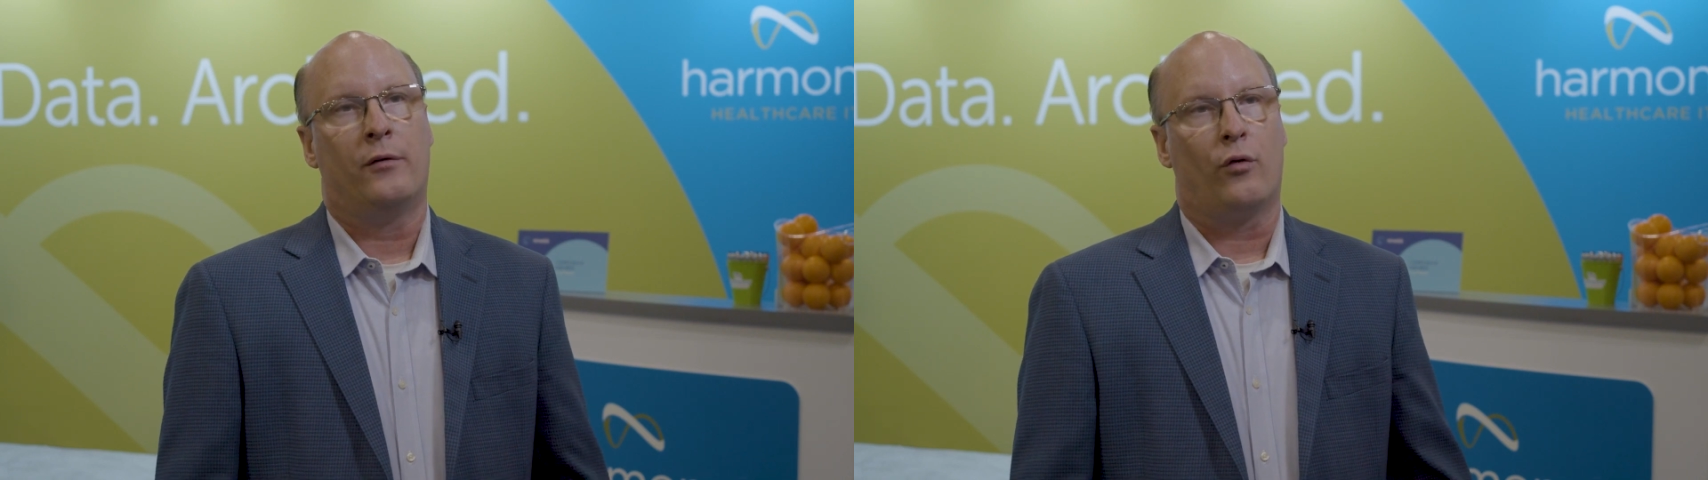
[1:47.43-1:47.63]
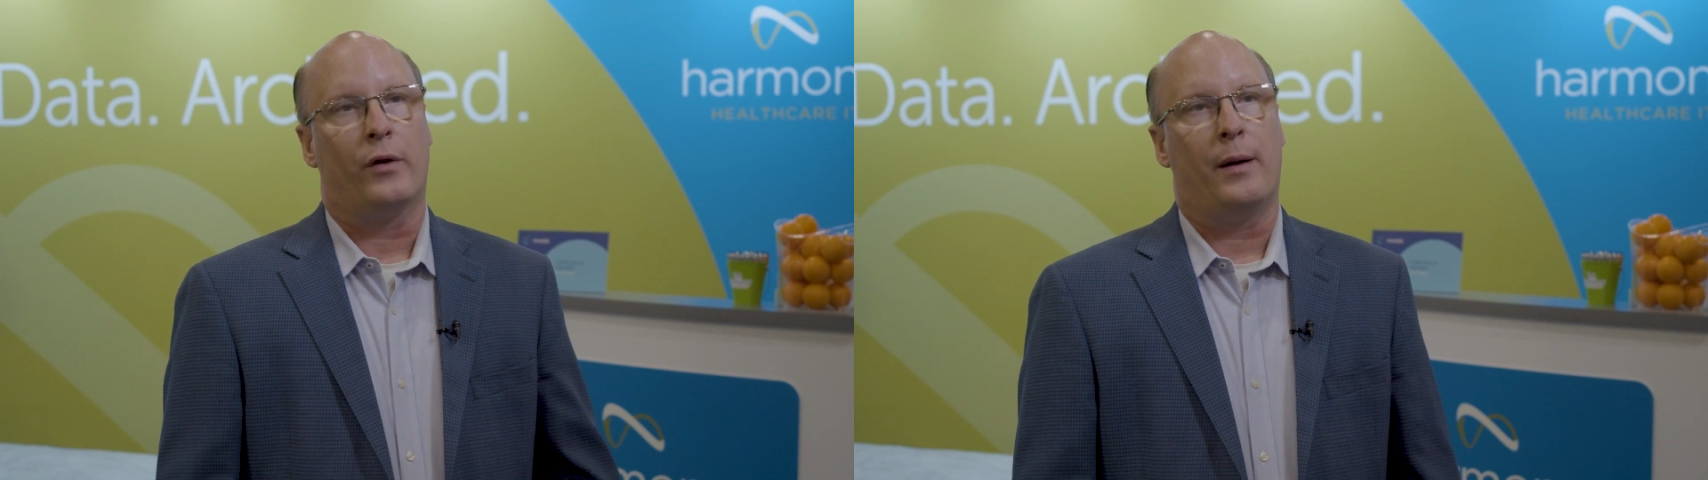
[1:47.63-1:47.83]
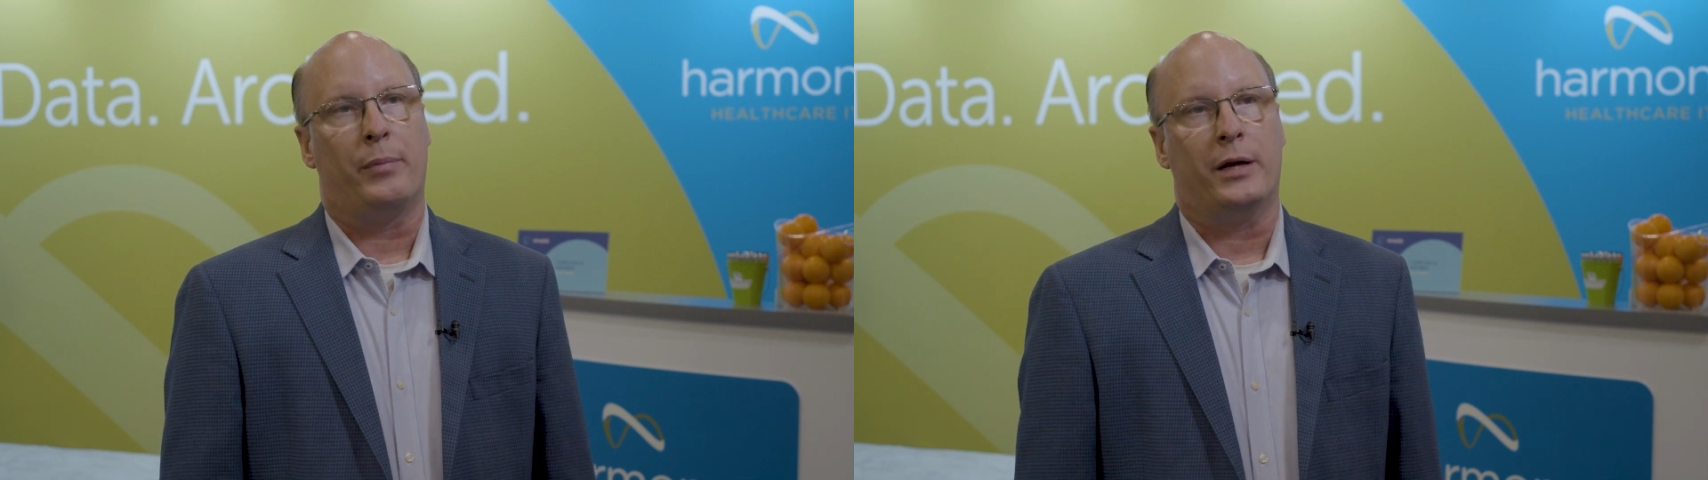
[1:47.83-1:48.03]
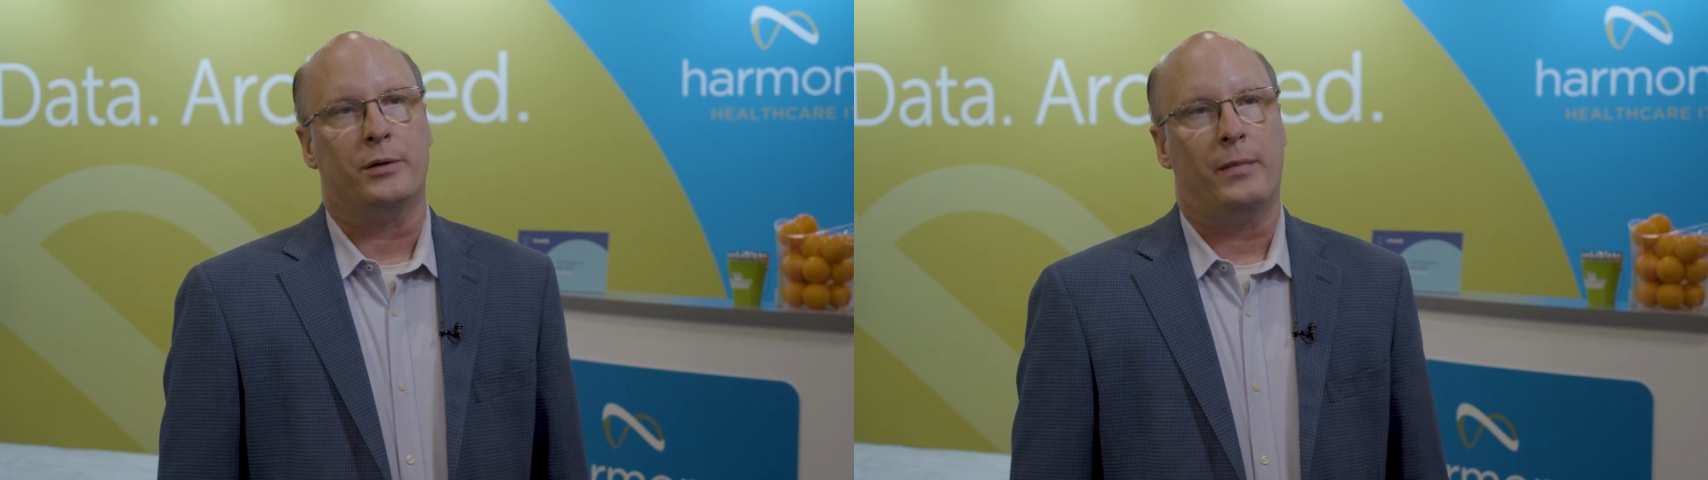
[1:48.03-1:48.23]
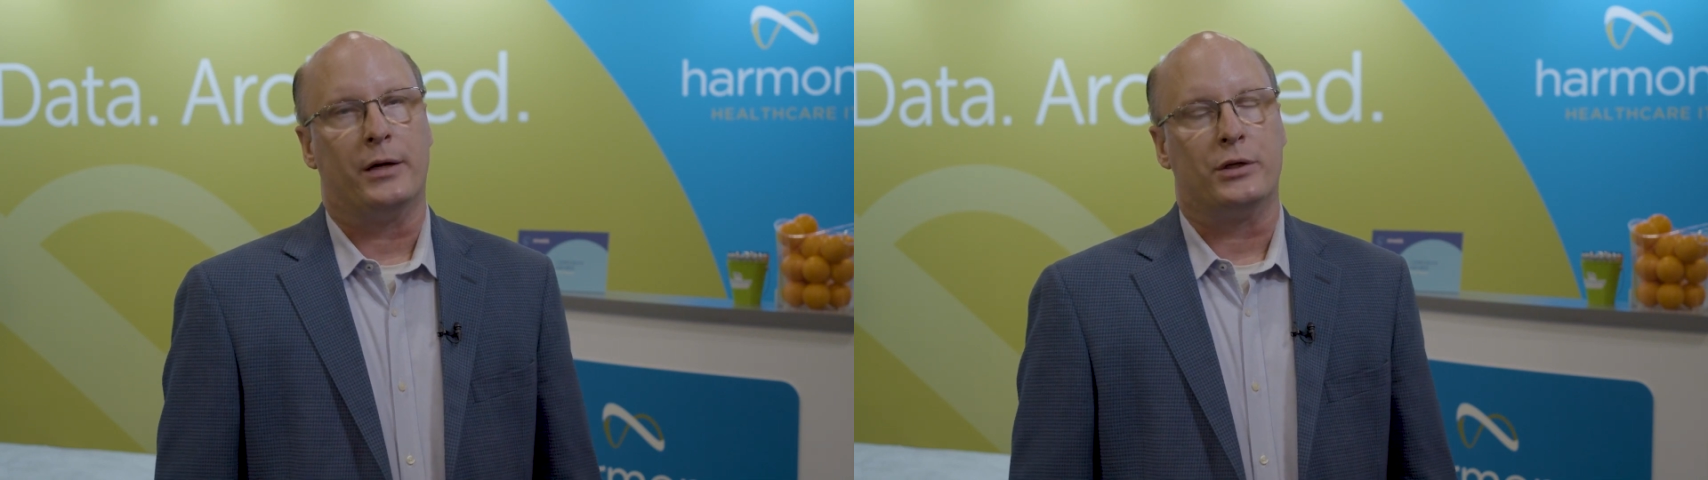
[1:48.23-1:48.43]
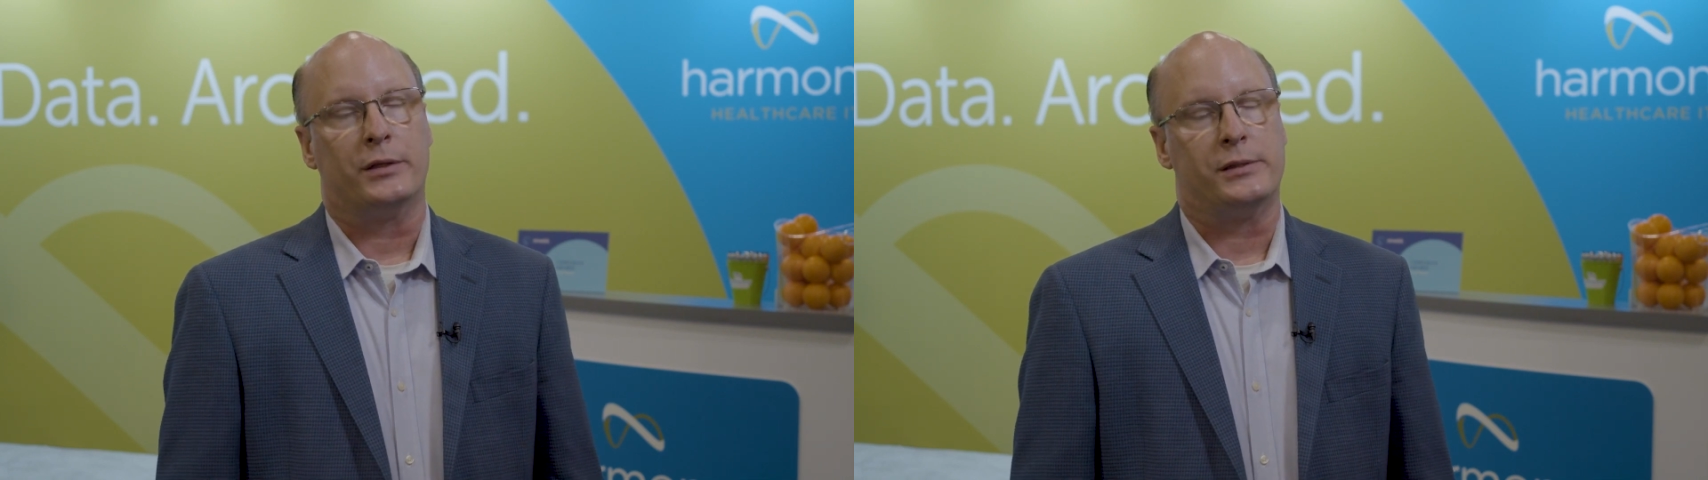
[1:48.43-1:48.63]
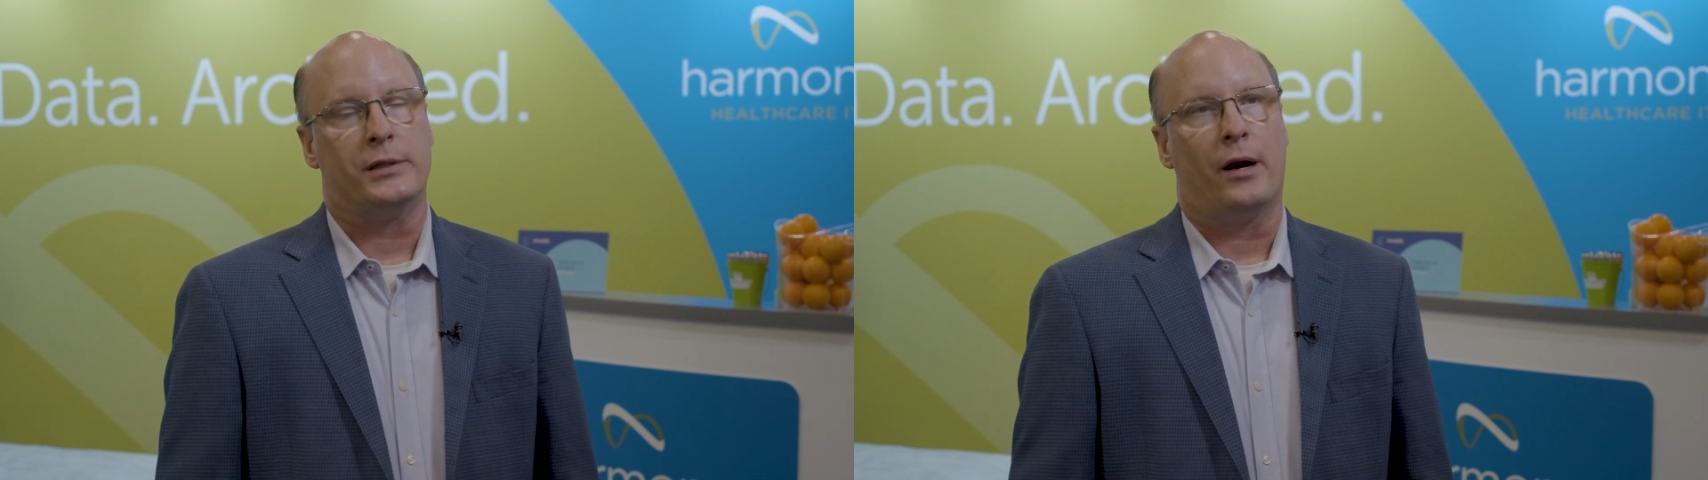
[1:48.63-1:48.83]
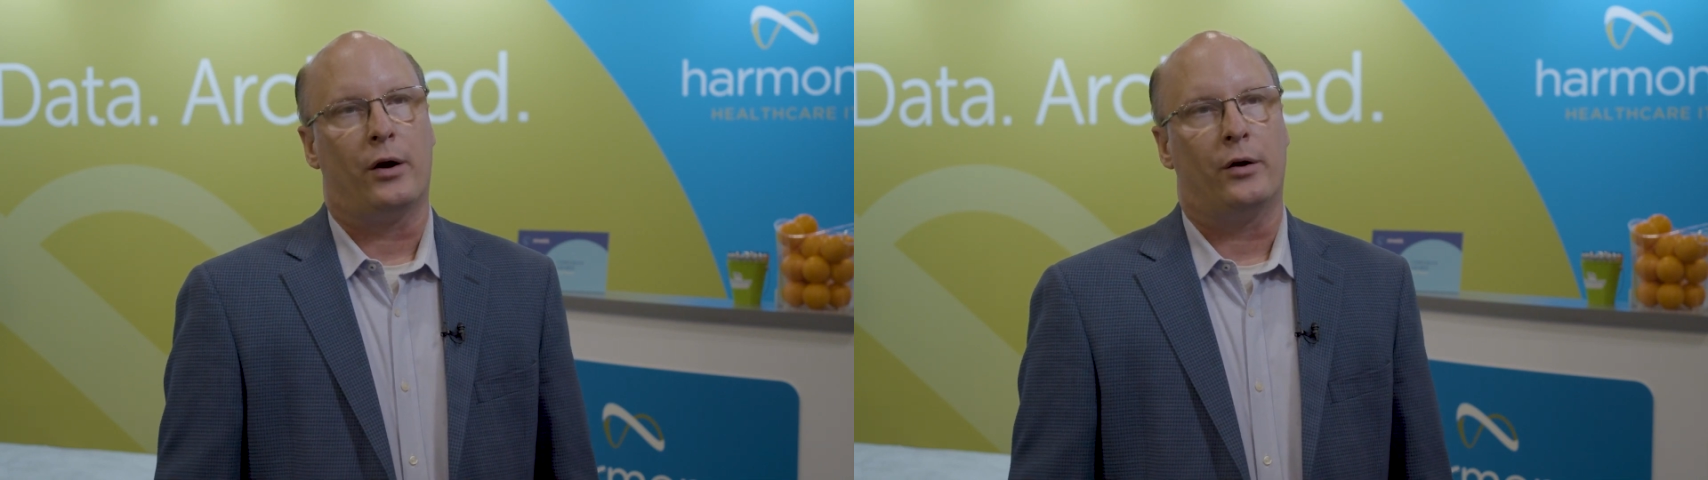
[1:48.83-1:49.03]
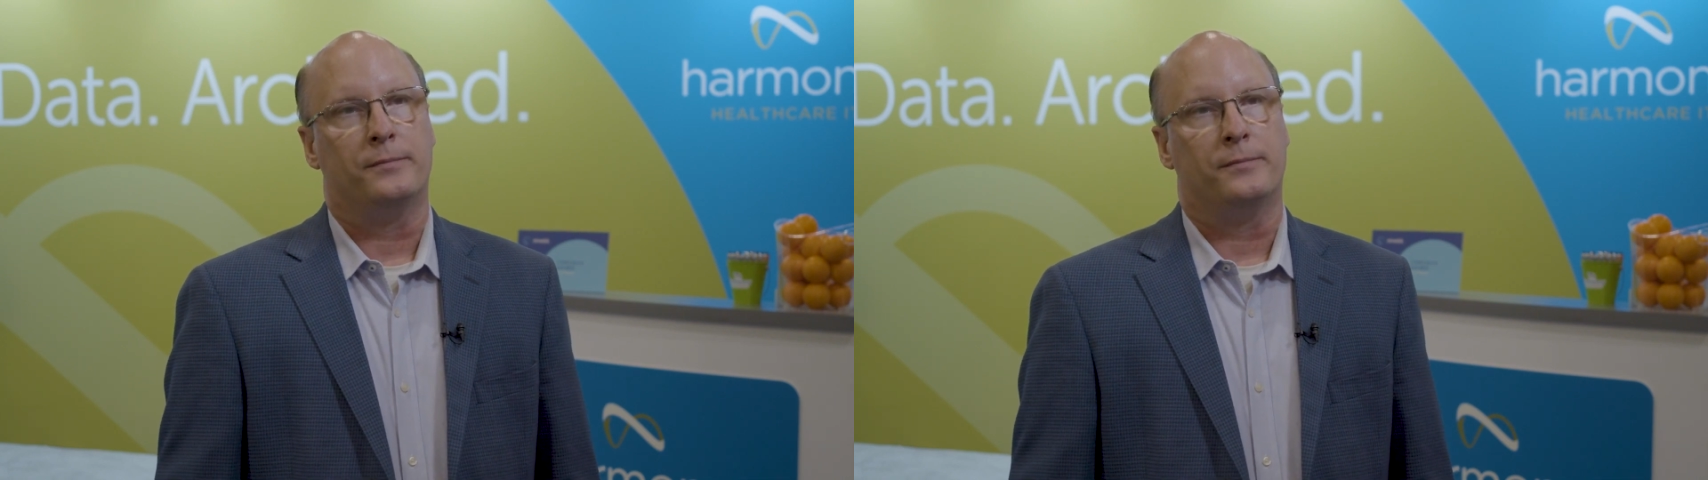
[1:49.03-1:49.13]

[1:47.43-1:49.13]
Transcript: for that patient matching scenario.